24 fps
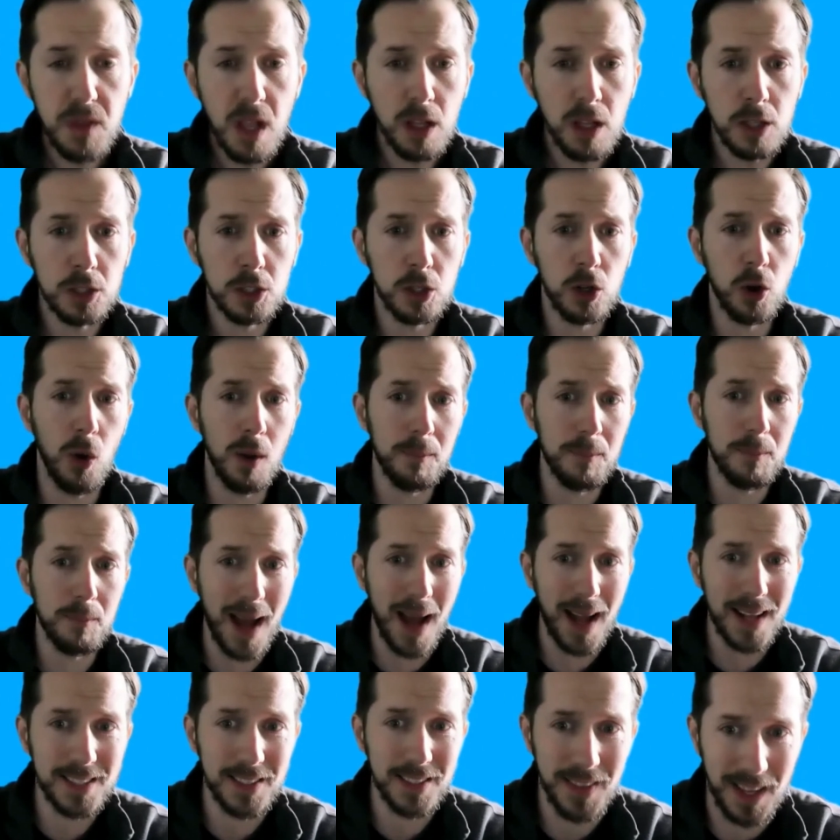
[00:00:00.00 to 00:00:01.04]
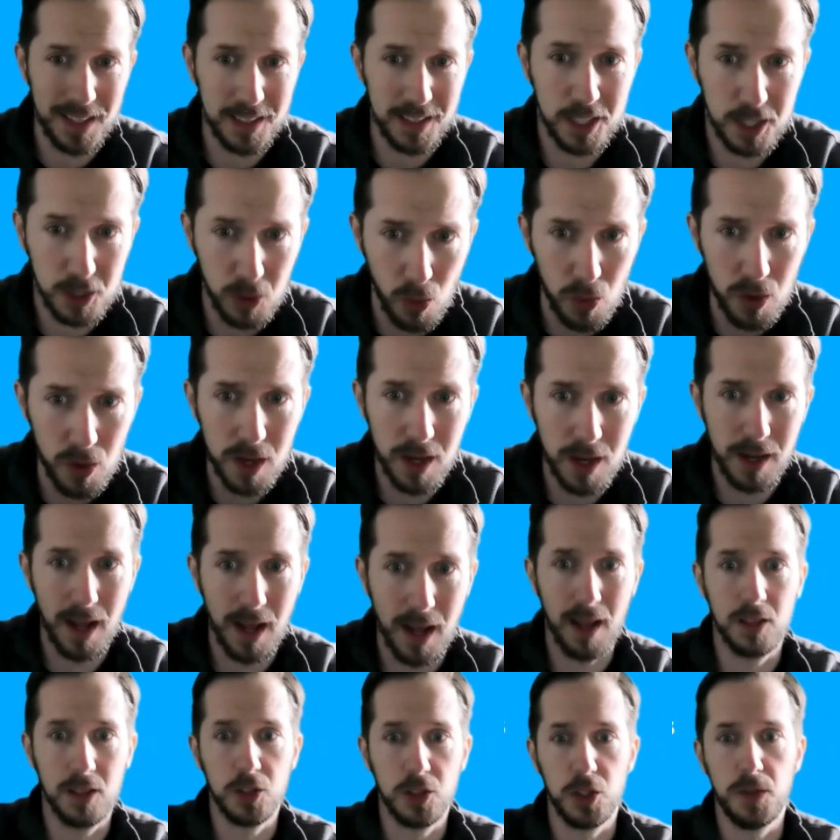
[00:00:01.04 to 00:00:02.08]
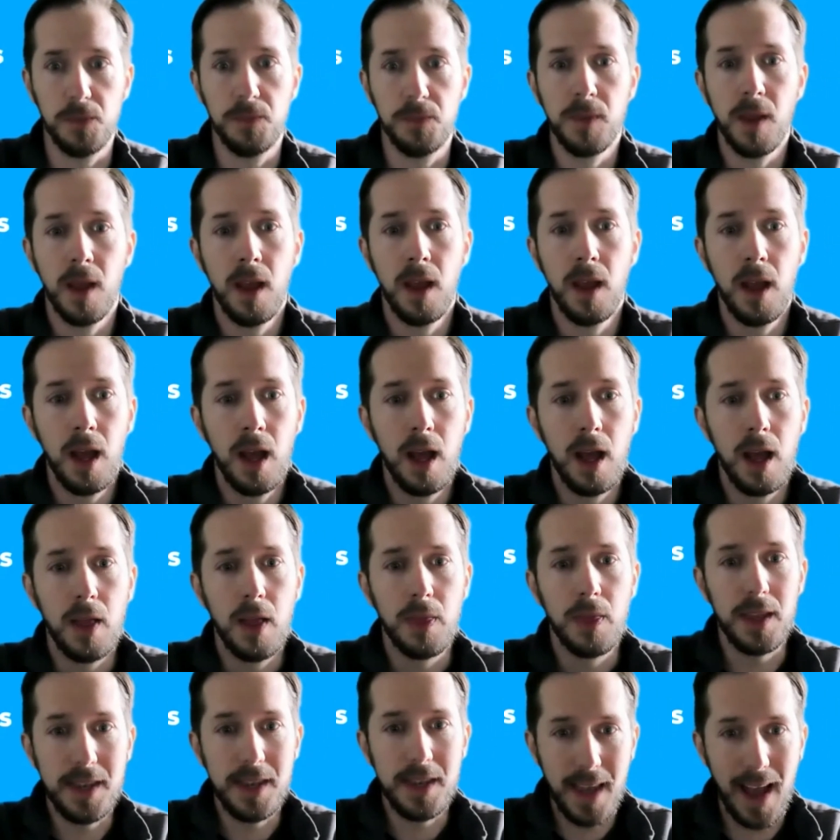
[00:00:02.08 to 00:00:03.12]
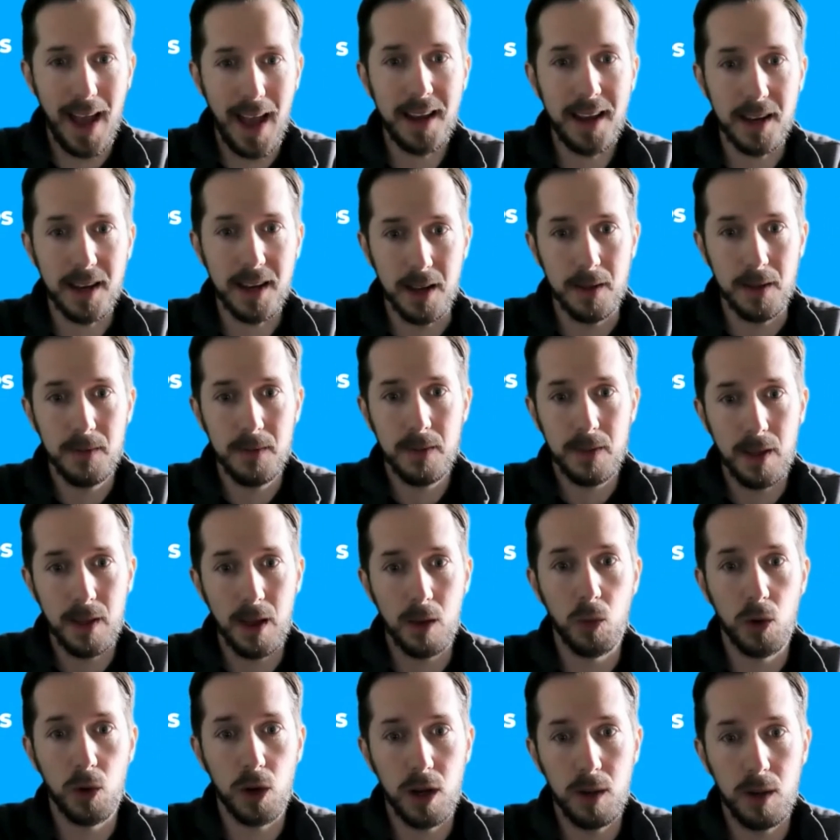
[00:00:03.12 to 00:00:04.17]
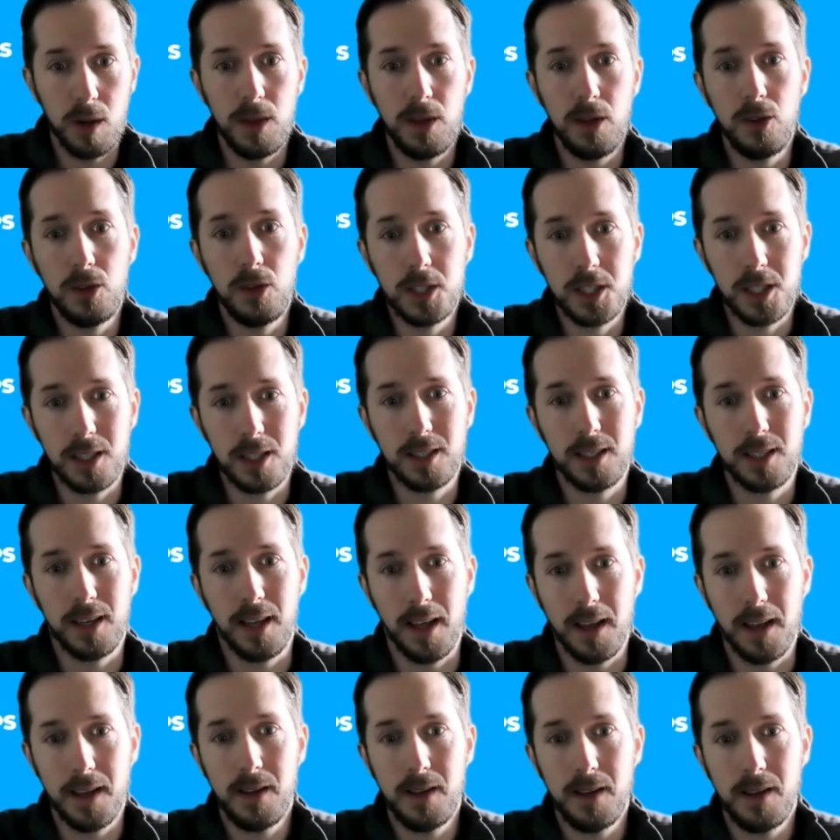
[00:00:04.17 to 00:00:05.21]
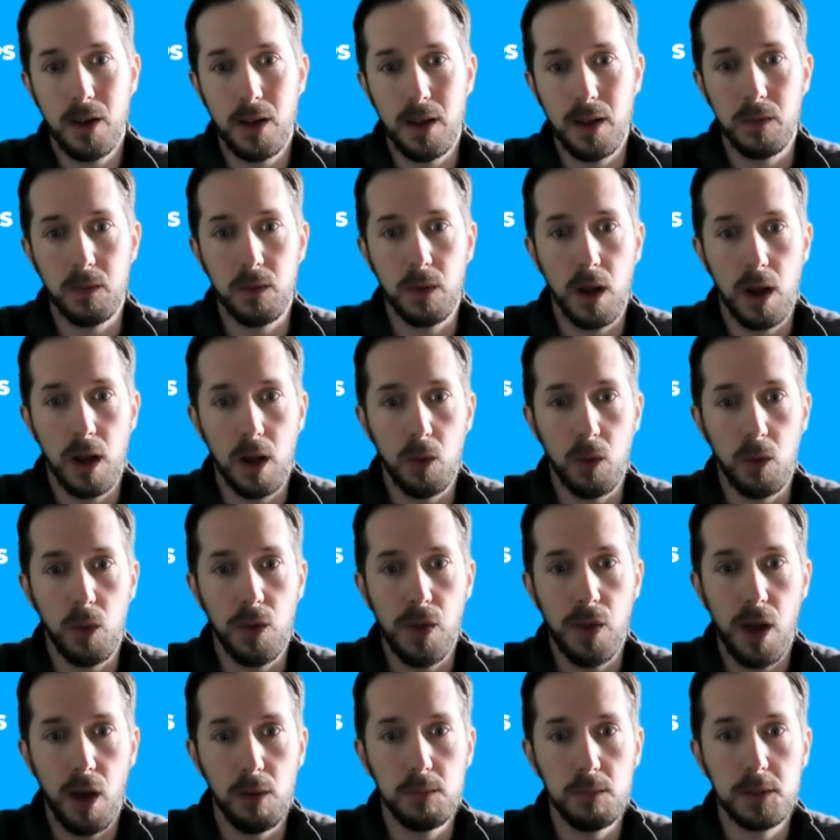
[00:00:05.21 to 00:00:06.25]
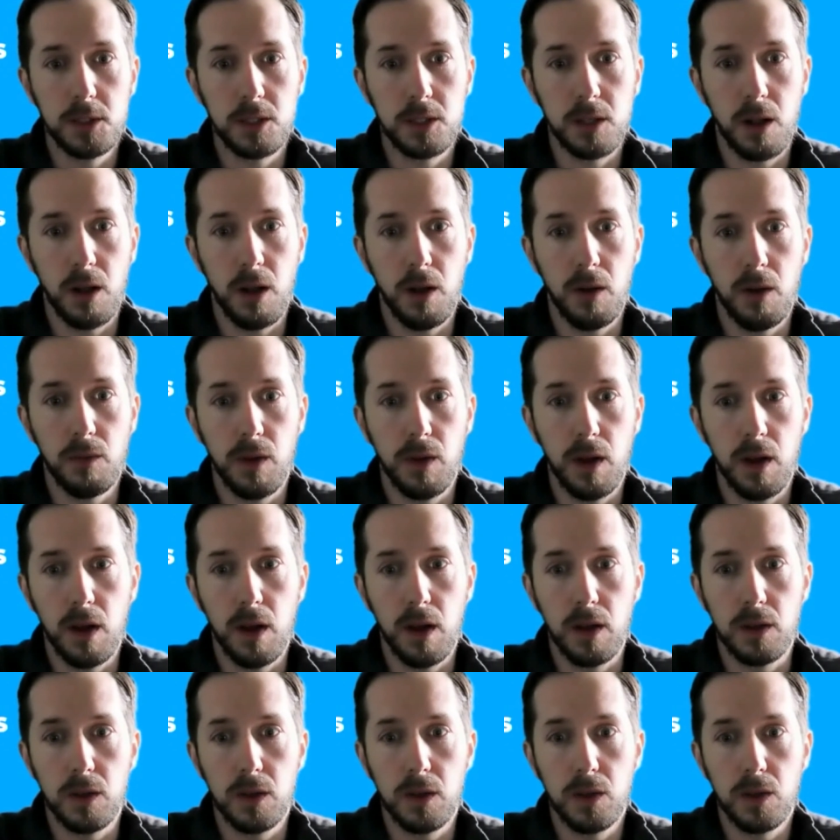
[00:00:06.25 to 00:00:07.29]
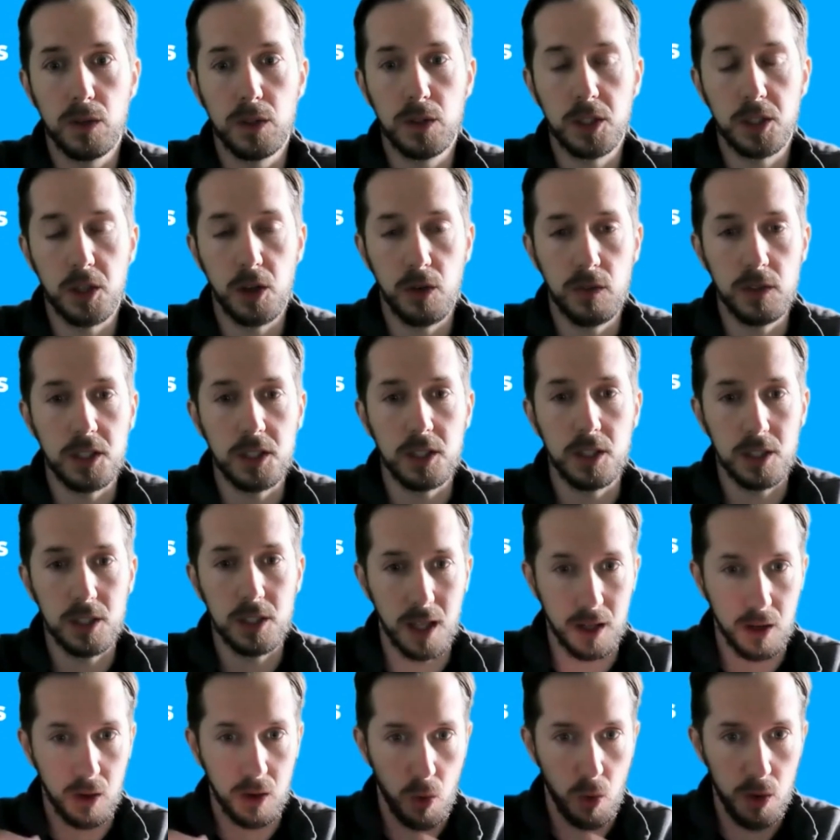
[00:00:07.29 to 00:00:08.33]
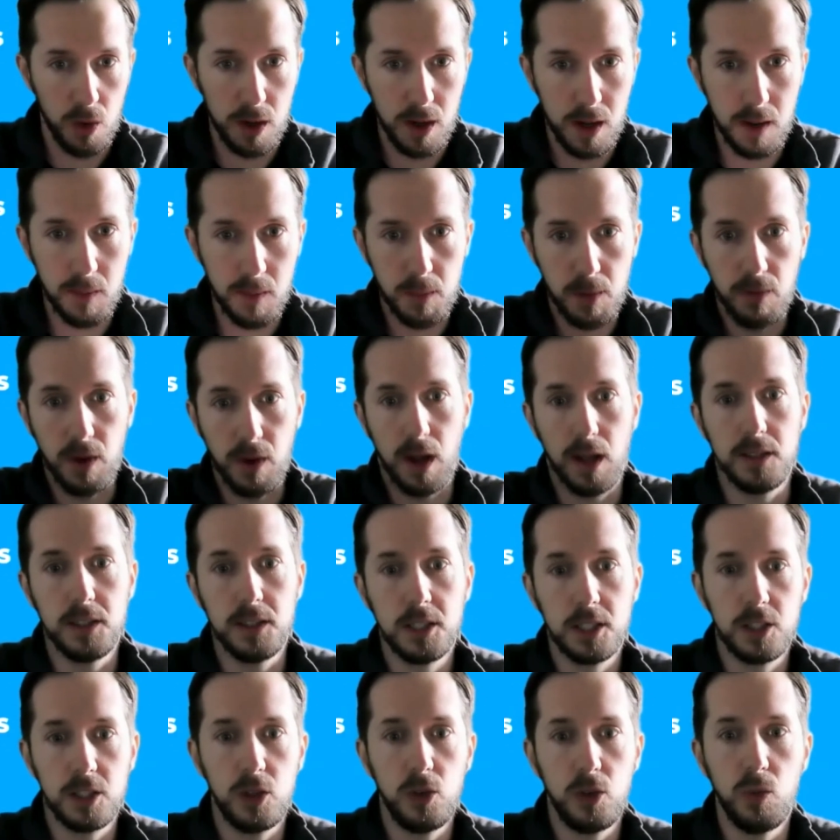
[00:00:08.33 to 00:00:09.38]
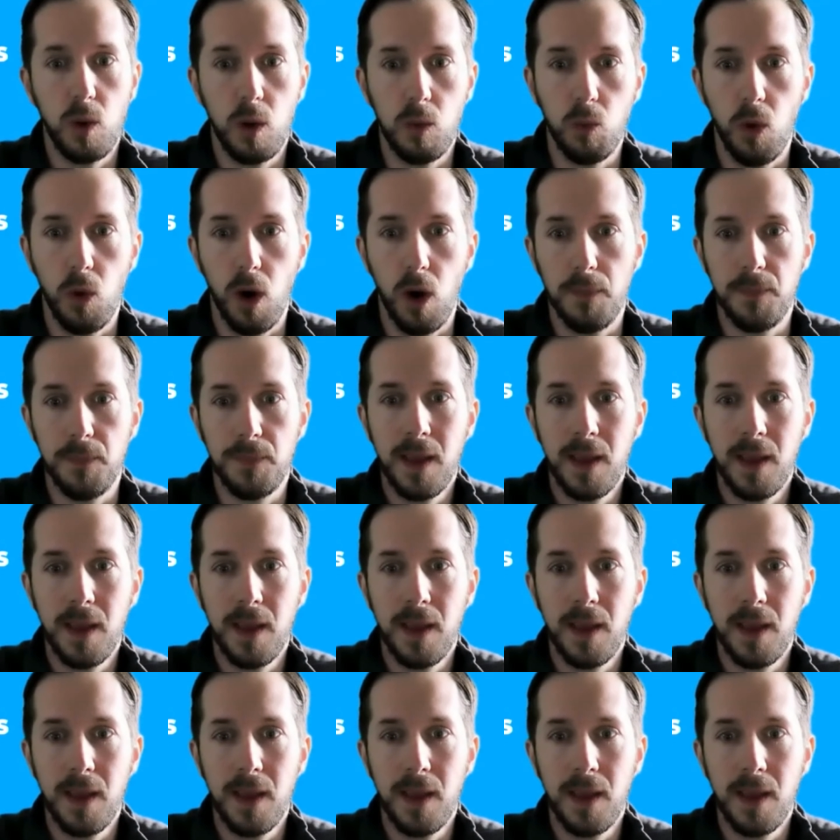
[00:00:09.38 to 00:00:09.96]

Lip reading: So going back to that story analogy, the data that we're going to be using today, and with helps of services that Courtney provides, 211,